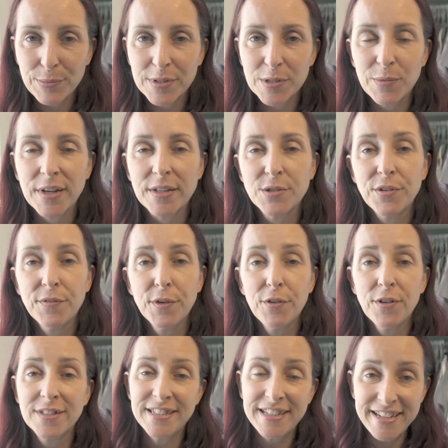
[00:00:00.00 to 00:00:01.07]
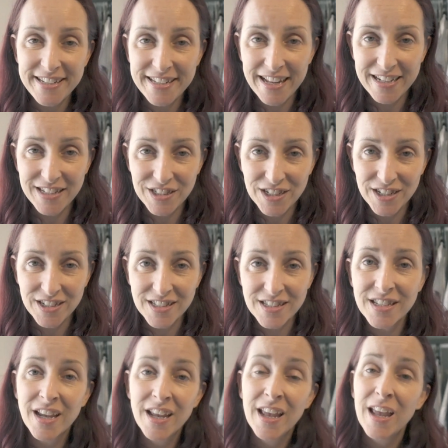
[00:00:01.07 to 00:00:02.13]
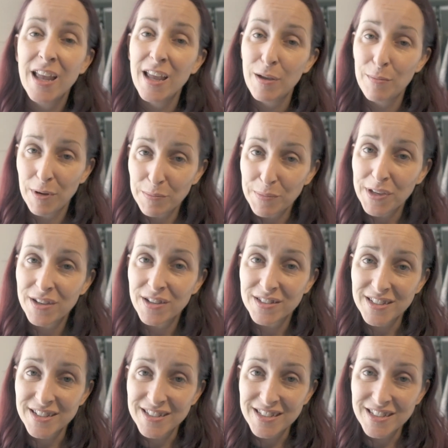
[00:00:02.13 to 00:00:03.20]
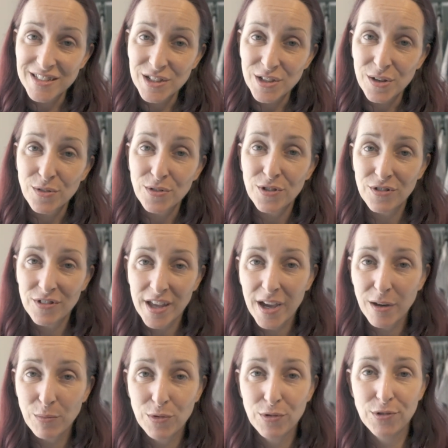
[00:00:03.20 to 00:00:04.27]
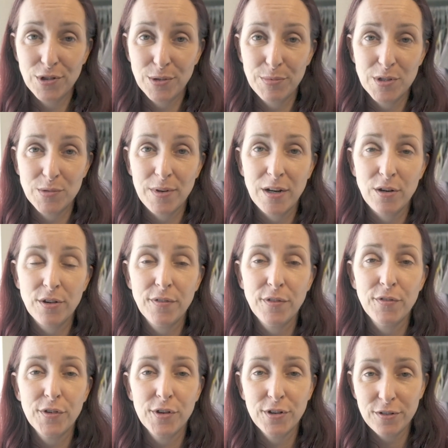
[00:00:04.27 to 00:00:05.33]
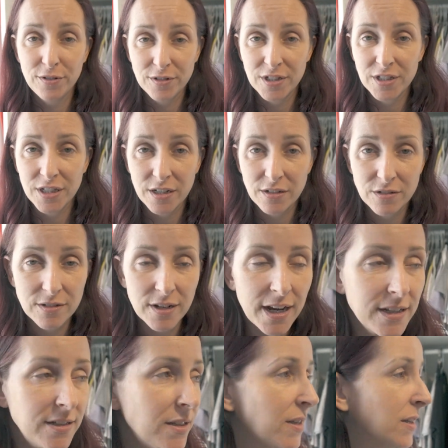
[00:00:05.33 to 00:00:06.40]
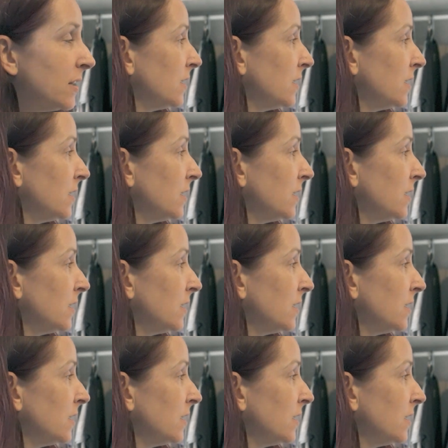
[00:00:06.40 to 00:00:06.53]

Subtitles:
as well. So if you've got teenagers, it might be a good idea to go through their wardrobe as well, or if you've got older children.